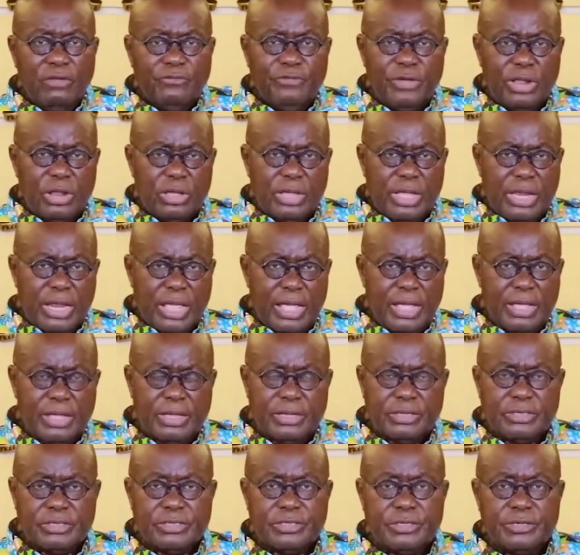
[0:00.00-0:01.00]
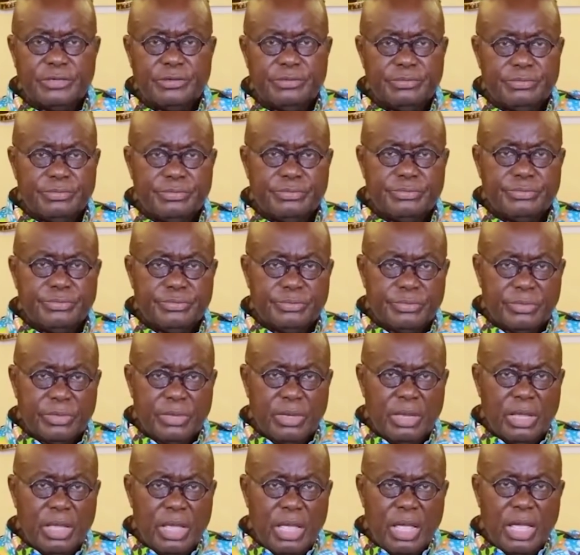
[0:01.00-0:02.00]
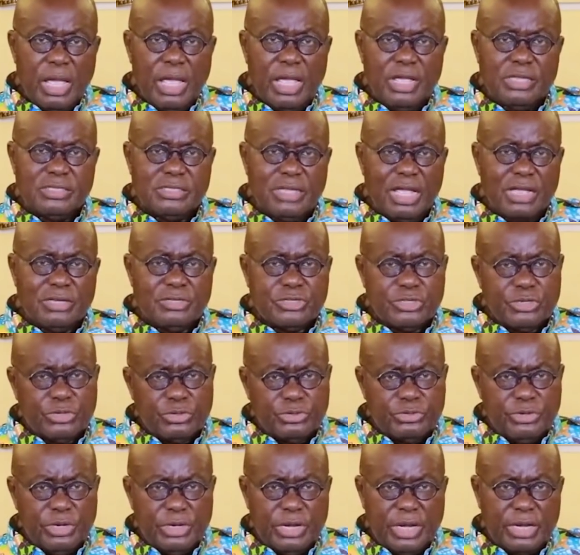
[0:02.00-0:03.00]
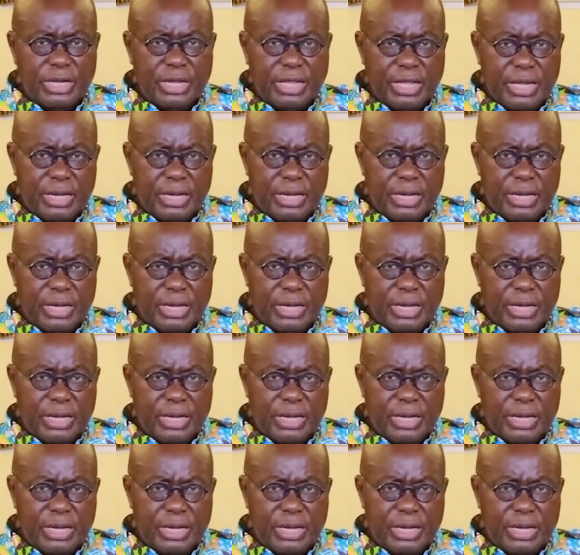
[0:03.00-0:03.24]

Fellow Ghanaians, as our children in